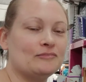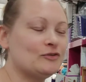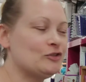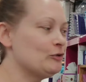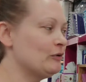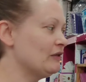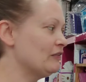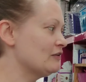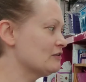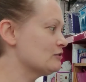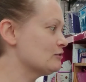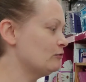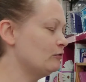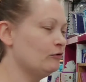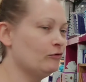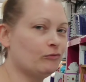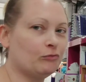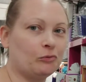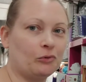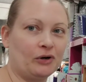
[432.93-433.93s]
doing this sort
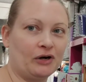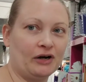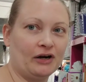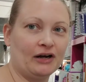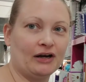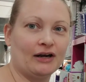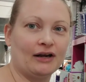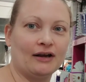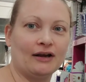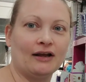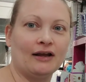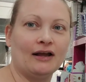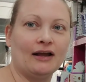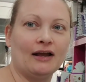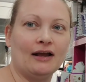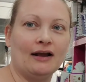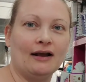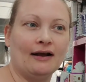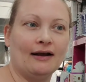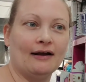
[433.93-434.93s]
of work.
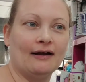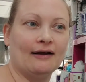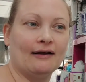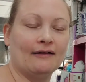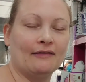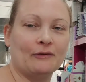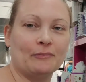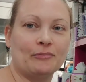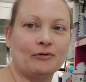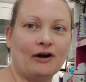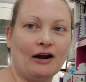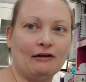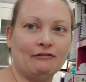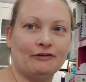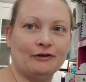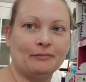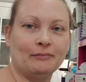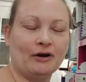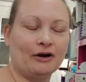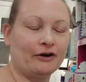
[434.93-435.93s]
The
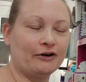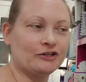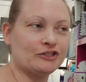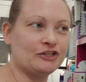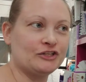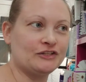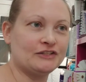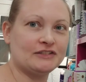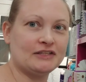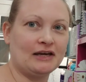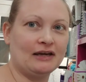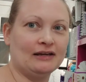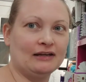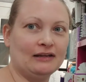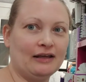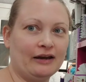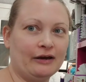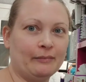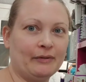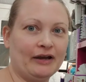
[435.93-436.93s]
profit margins on a
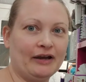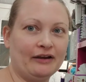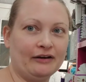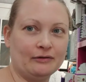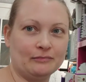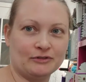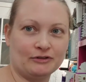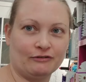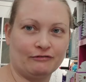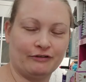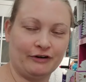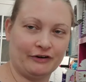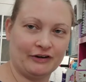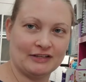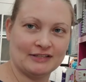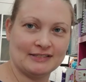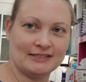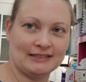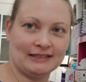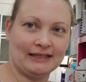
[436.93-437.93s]
lot of my items are very
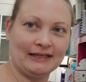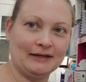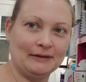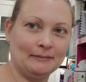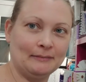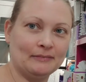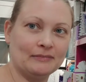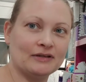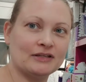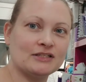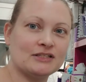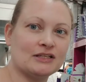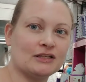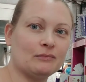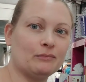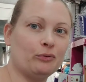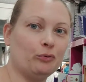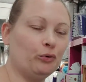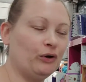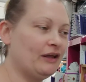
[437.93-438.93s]
slim, to the
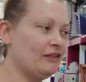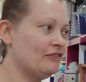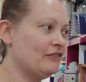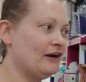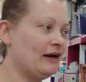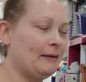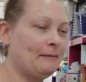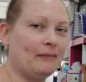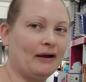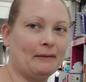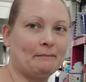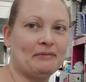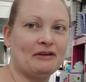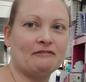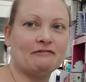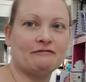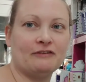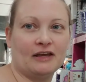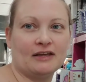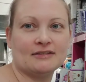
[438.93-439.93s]
point that I might be
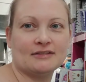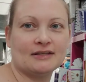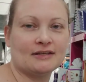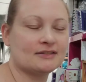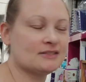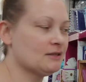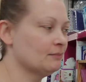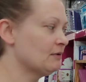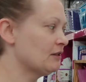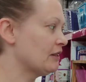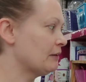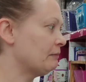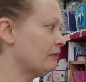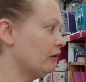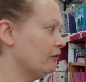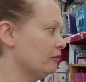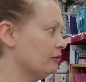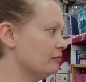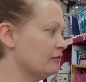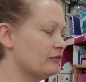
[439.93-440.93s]
phasing some of them
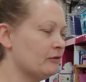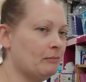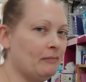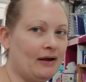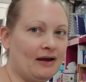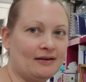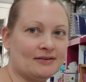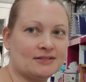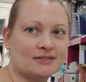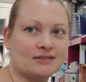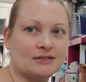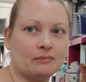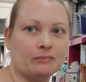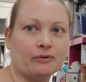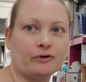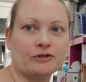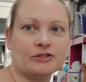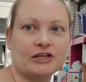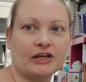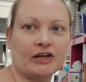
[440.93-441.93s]
out, the masks in
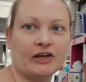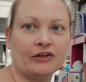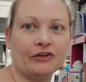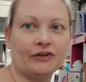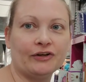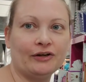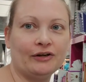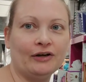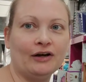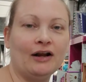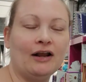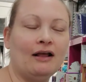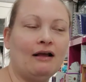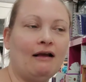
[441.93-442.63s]
particular.